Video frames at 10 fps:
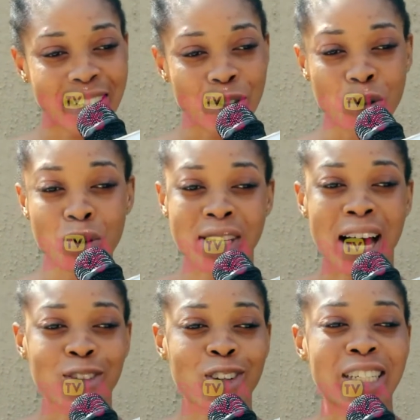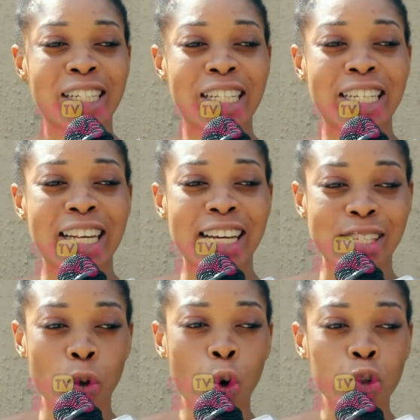youth are not the
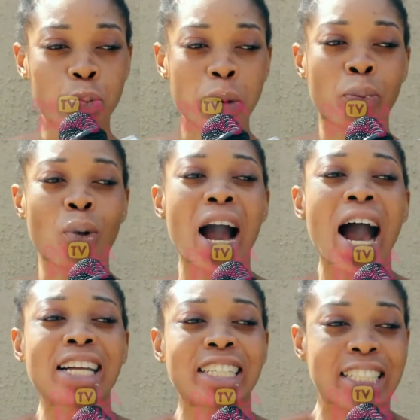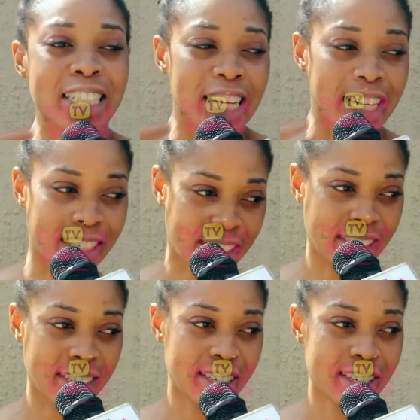leaders. Old people are the leaders.
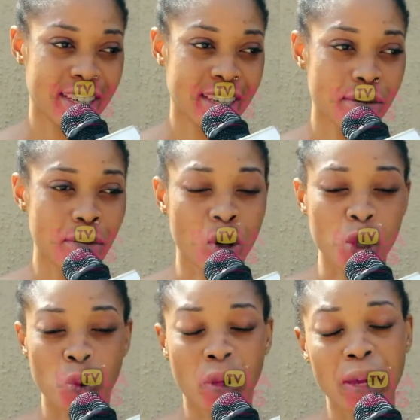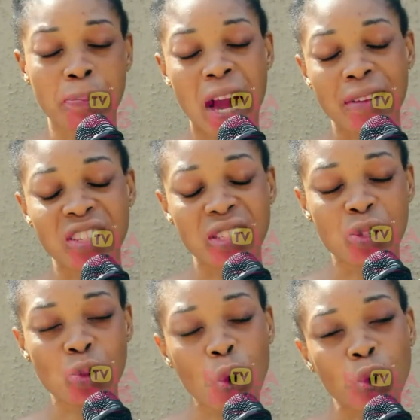Because we keep having
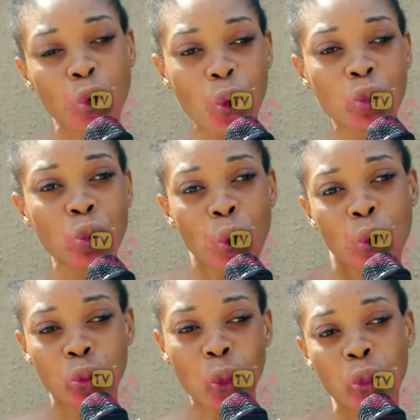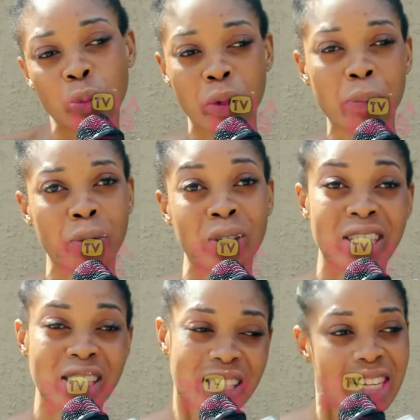these old people in
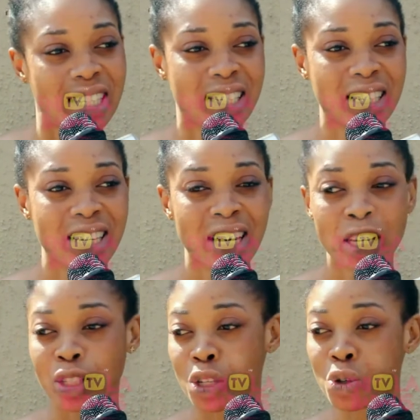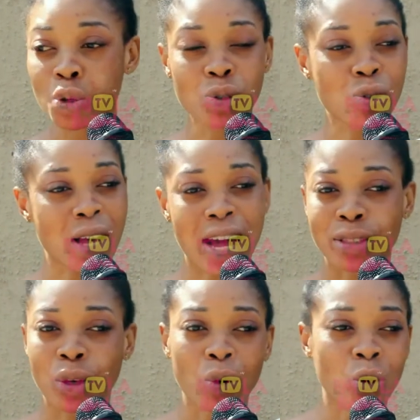the state. The youth are
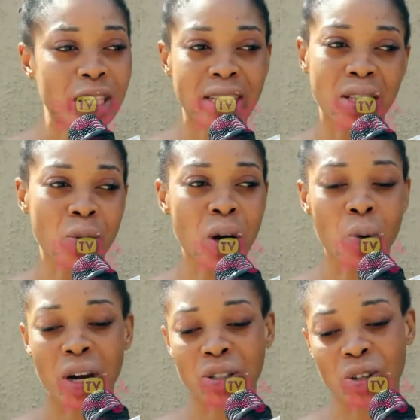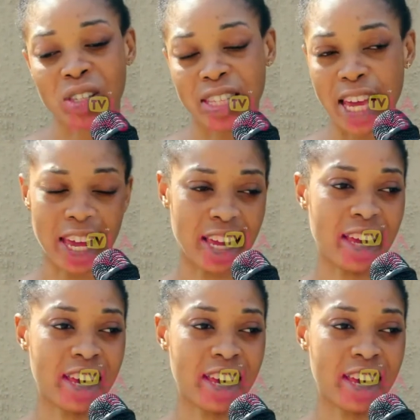not going anywhere. We're just there.